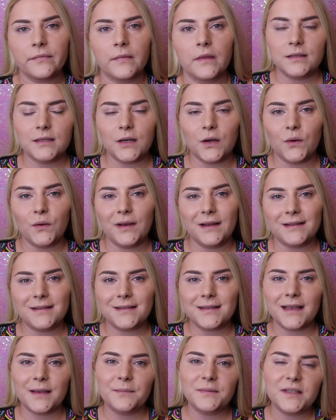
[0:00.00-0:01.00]
So
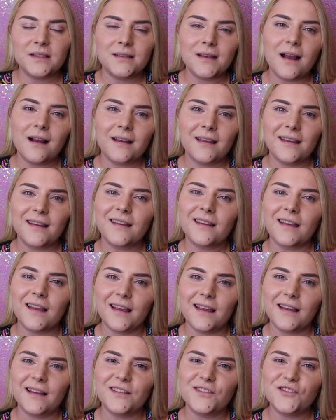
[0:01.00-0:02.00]
let's keep the talking
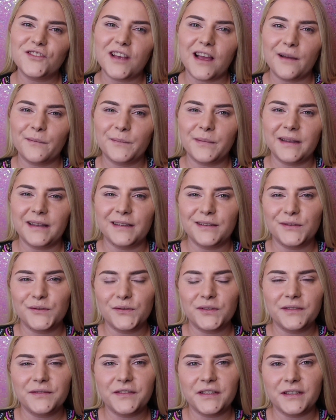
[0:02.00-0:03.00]
and jump
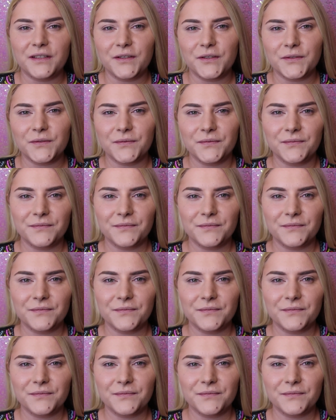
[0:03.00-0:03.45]
into the video.